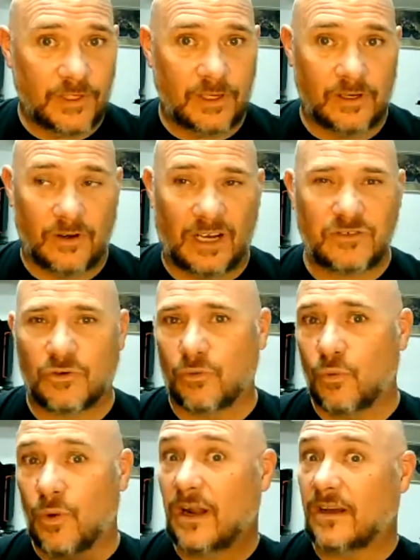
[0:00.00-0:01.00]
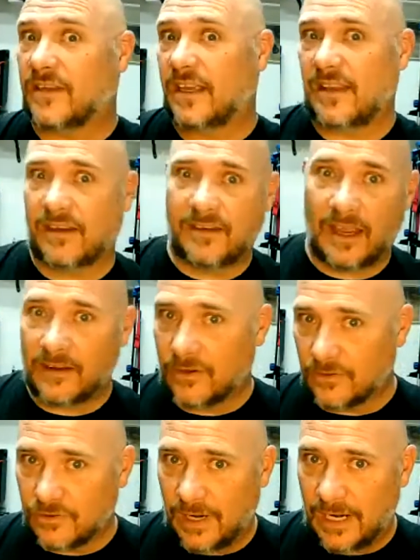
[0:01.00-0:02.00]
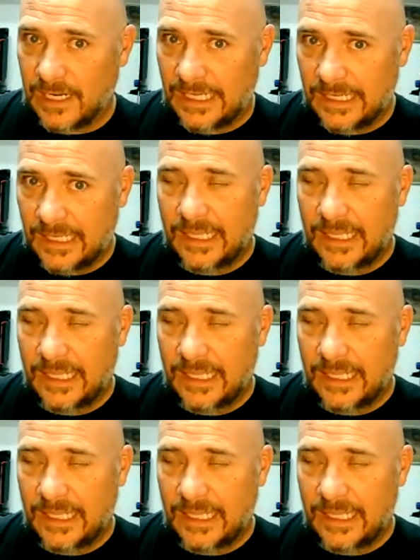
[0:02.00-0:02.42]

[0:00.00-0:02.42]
and you're not sure where to take that technical training,